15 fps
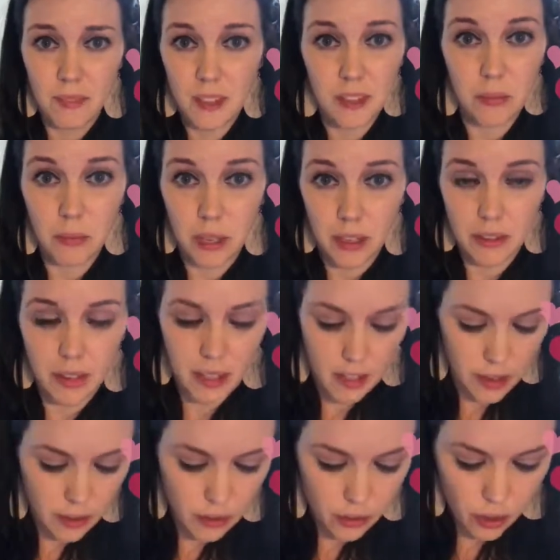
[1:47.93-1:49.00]
It's
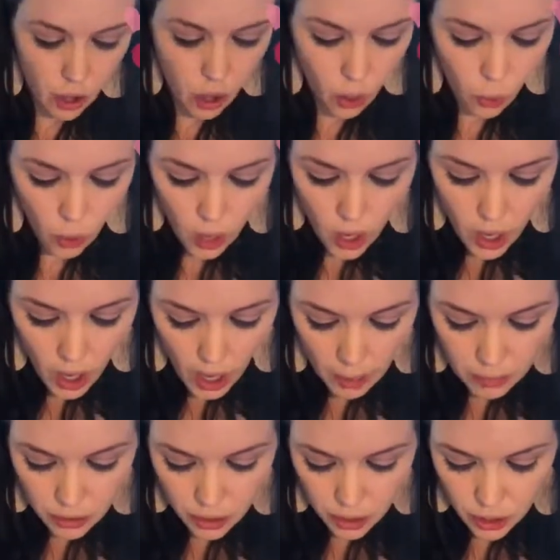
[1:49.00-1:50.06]
amazing. So
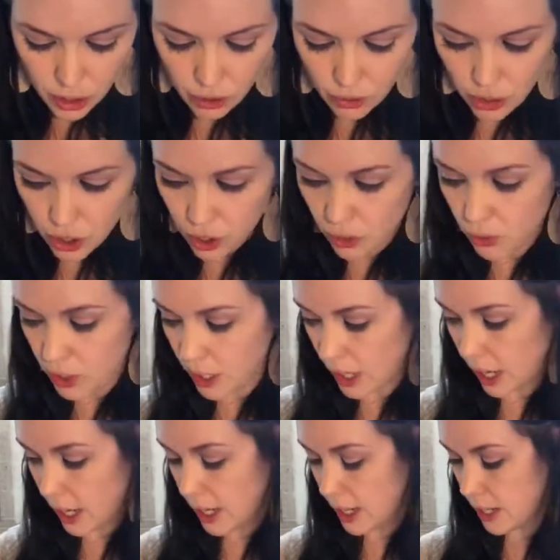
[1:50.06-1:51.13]
I'm just going to do 2
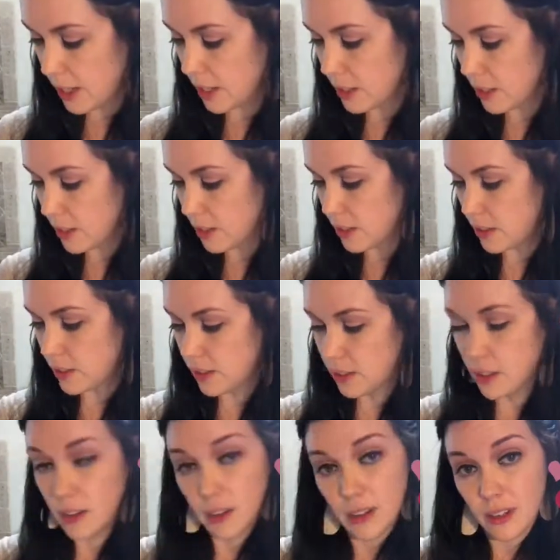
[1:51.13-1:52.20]
tonight because
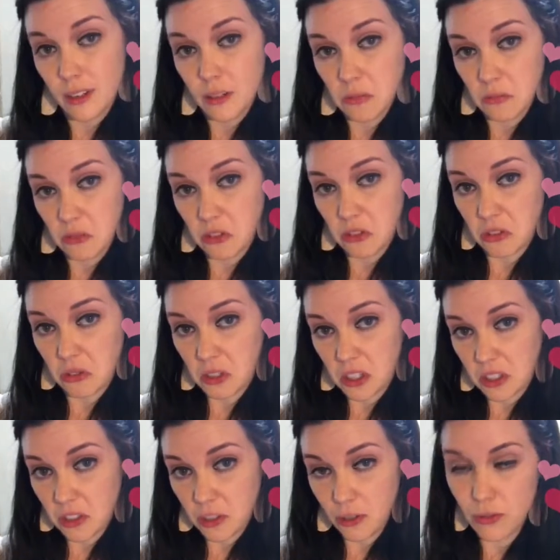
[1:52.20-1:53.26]
there's no
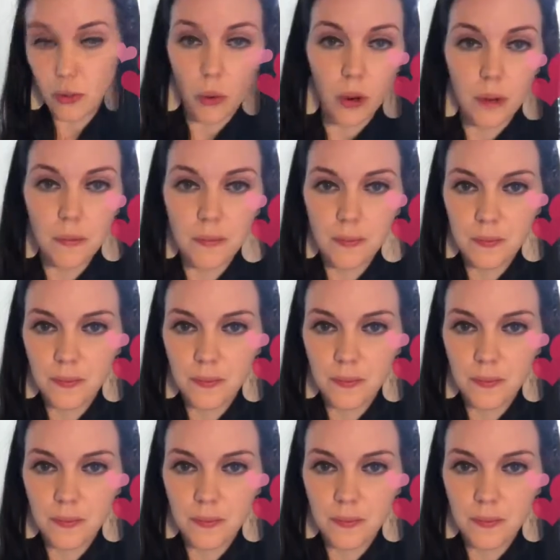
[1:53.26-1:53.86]
need to do 4.